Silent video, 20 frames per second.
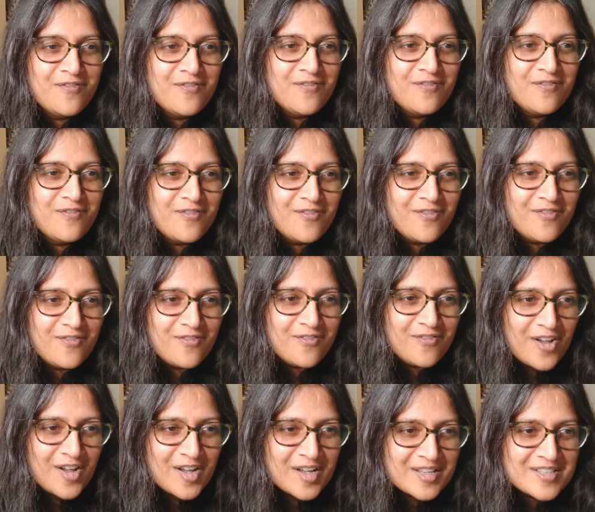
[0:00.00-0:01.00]

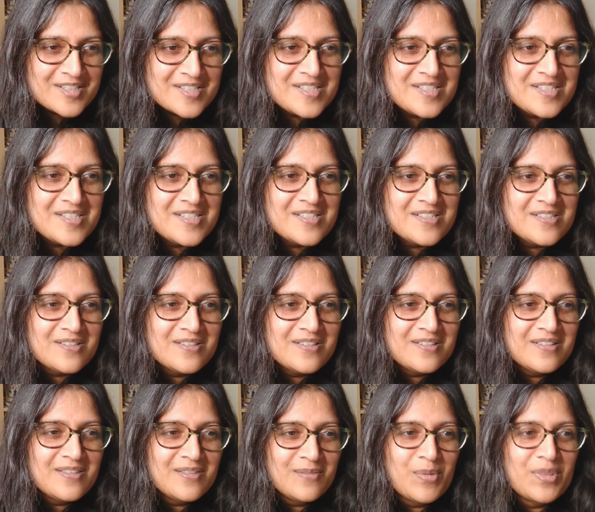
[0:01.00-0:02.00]
Fox, but
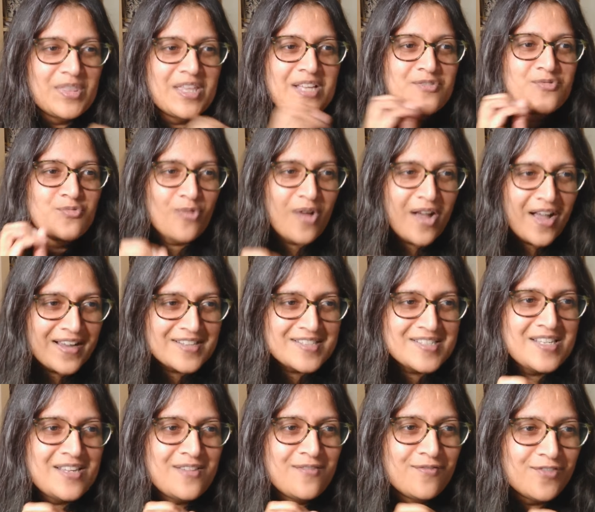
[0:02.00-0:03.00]
that's Roxy
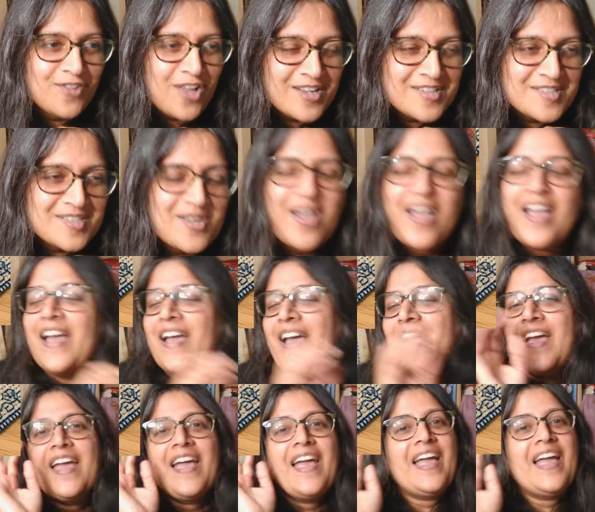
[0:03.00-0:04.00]
Floss.
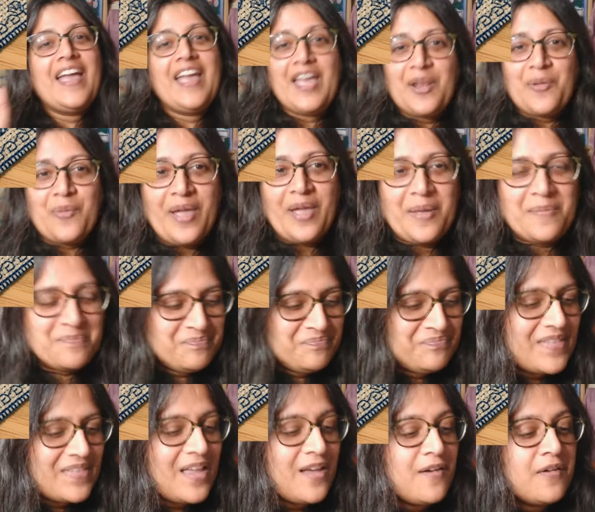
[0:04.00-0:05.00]
Anyway,
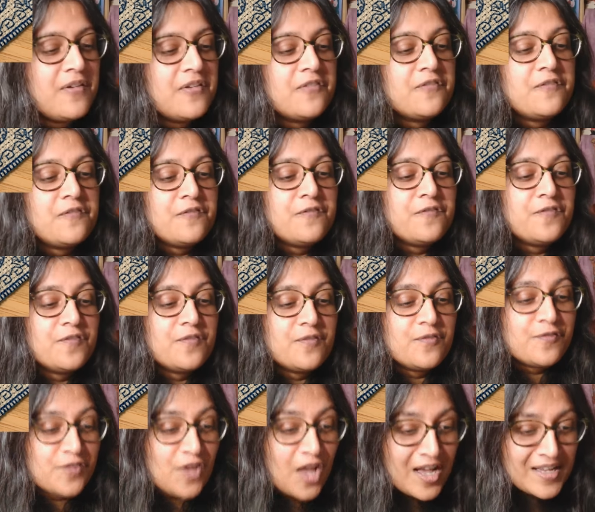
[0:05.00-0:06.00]

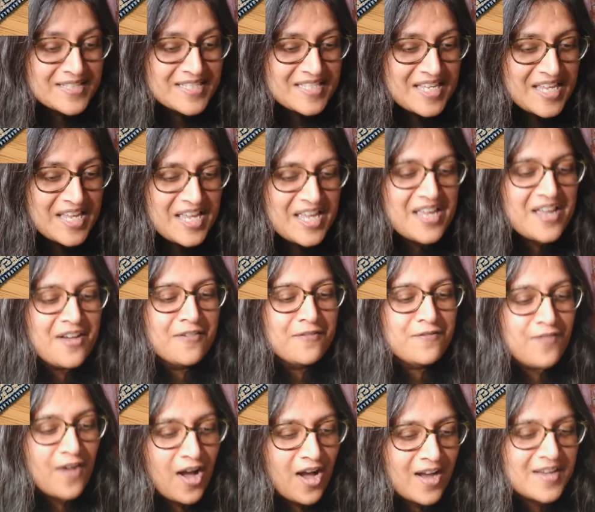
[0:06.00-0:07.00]
Flossy
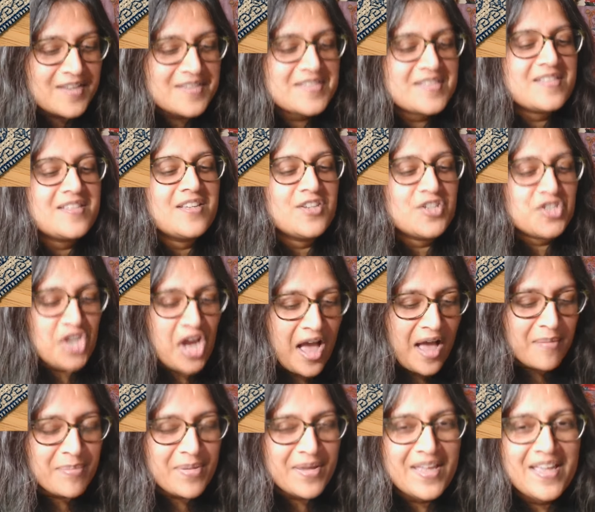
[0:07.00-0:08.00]
Fox Shop
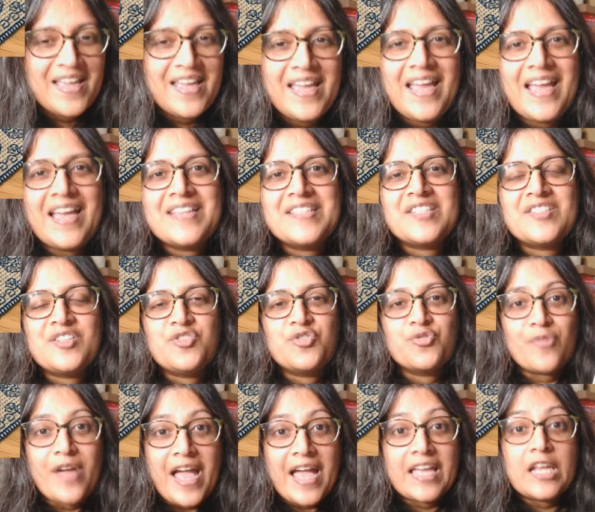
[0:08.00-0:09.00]
has a dragon
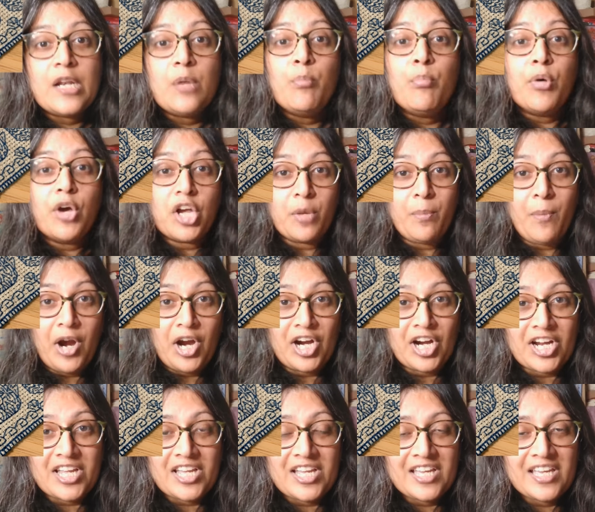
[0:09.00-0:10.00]
bookmark,
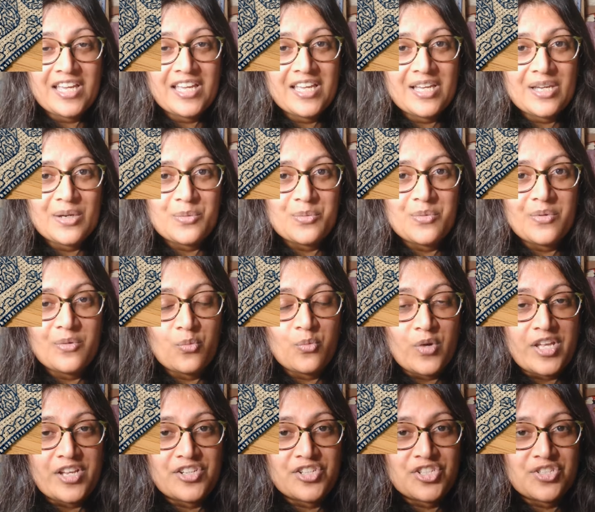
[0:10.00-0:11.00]
which
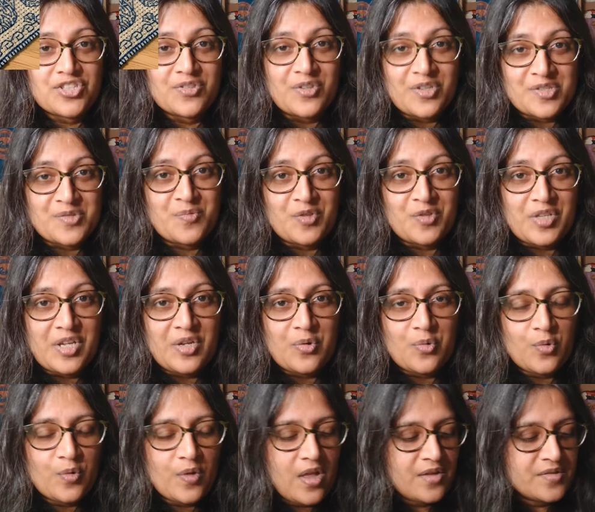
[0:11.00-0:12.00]
looks really cool
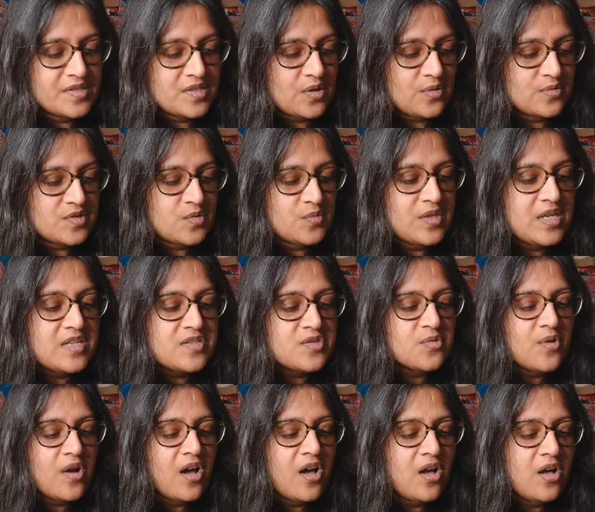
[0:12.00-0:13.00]
also. So these are all,
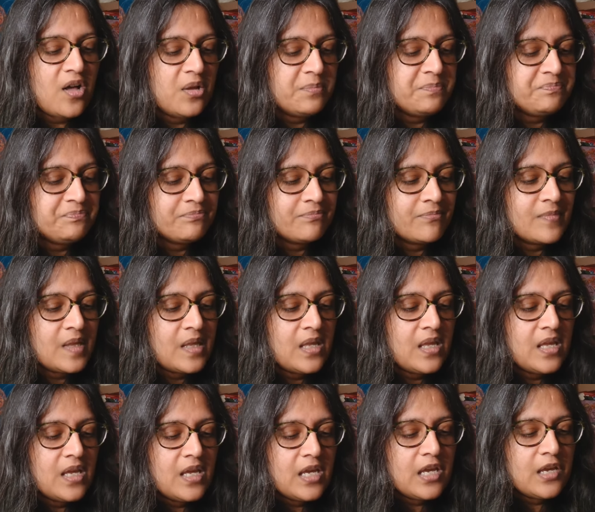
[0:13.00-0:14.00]
if I
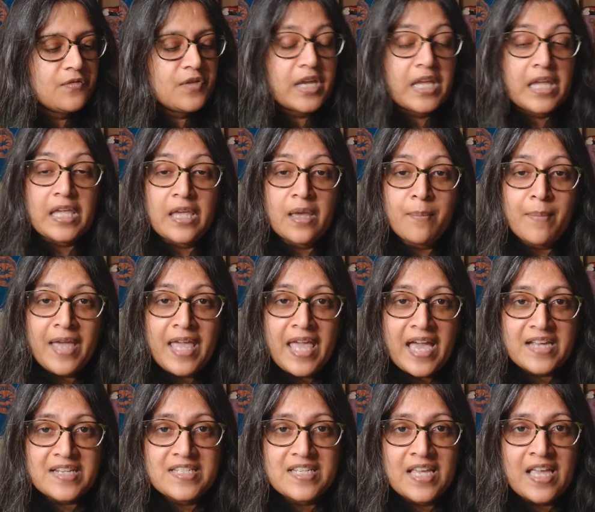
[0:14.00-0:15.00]
can get my act
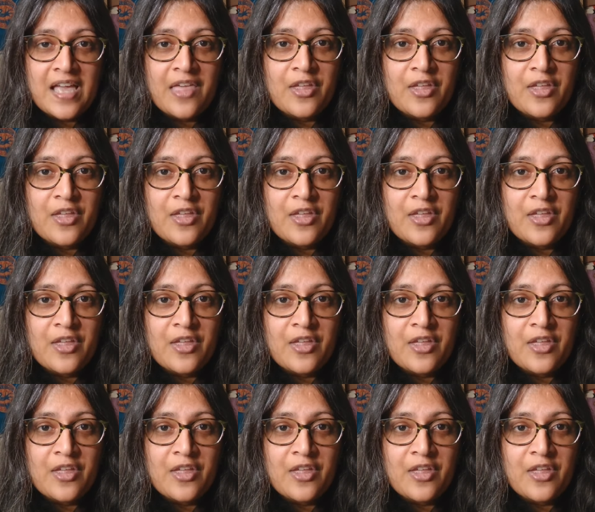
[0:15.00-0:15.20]
together,